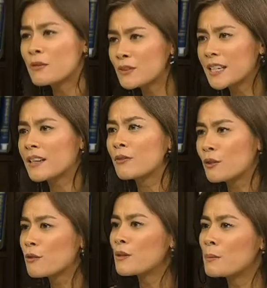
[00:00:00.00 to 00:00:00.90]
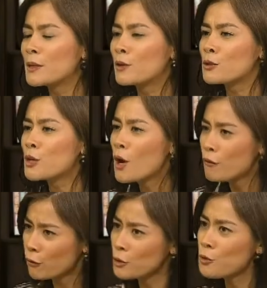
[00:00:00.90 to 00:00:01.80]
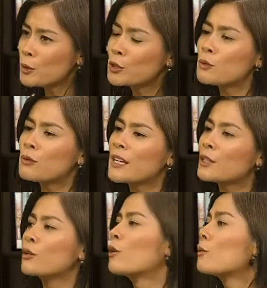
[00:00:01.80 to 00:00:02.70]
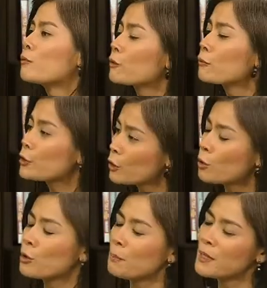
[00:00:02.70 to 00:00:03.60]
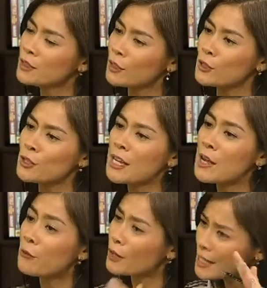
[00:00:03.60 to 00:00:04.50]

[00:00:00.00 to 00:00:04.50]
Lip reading: uplifting for the Filipinos. For you, what do you think, for your own opinions, for